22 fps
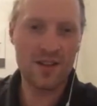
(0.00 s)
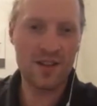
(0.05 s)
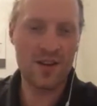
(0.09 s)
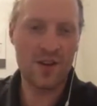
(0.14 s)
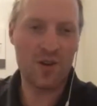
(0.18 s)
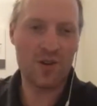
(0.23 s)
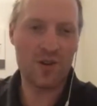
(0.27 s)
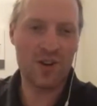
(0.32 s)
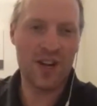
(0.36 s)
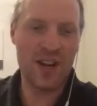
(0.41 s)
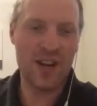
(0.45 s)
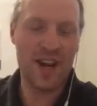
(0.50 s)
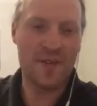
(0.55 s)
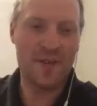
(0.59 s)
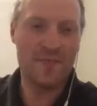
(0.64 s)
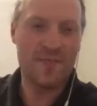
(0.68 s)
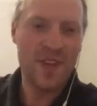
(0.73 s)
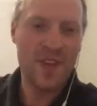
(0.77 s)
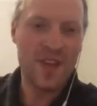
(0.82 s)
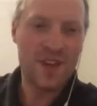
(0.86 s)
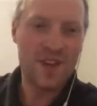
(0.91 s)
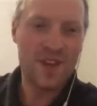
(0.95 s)
Okay.
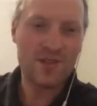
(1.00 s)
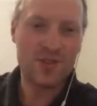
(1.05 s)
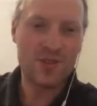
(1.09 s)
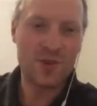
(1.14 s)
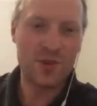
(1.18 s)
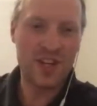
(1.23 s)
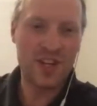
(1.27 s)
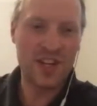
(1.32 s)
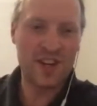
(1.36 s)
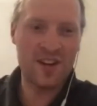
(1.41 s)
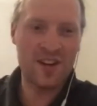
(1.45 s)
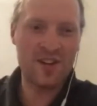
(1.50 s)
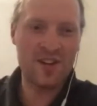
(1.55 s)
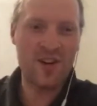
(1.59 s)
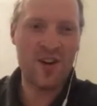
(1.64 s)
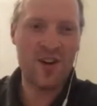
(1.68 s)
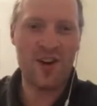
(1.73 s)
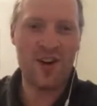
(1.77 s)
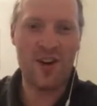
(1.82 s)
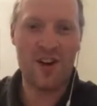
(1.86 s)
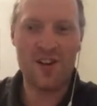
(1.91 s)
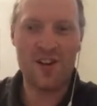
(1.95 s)
So here
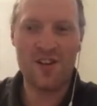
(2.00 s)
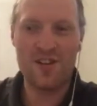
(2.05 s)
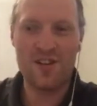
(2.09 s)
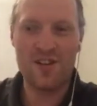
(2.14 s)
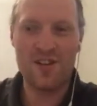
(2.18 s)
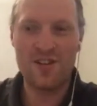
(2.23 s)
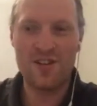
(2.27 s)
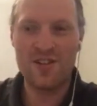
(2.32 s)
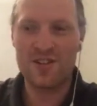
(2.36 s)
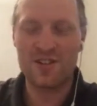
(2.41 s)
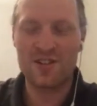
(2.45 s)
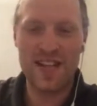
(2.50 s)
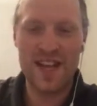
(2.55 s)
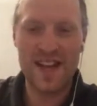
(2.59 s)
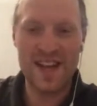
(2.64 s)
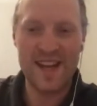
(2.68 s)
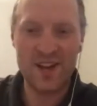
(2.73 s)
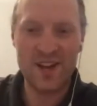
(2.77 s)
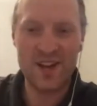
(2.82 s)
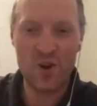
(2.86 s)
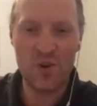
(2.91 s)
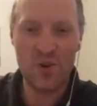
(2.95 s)
are some
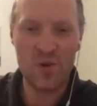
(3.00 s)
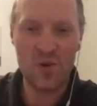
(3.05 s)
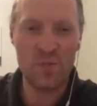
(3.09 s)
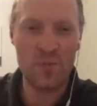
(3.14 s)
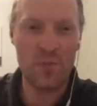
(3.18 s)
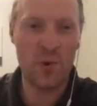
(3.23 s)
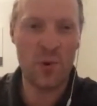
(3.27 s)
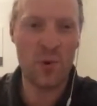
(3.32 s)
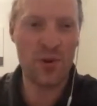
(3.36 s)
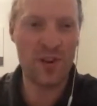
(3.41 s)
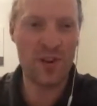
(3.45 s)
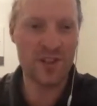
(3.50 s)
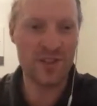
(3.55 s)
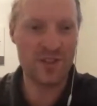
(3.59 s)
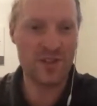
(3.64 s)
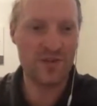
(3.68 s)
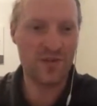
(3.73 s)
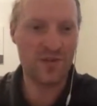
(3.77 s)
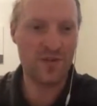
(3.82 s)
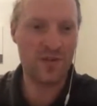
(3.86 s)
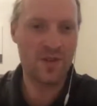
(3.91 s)
take-home points.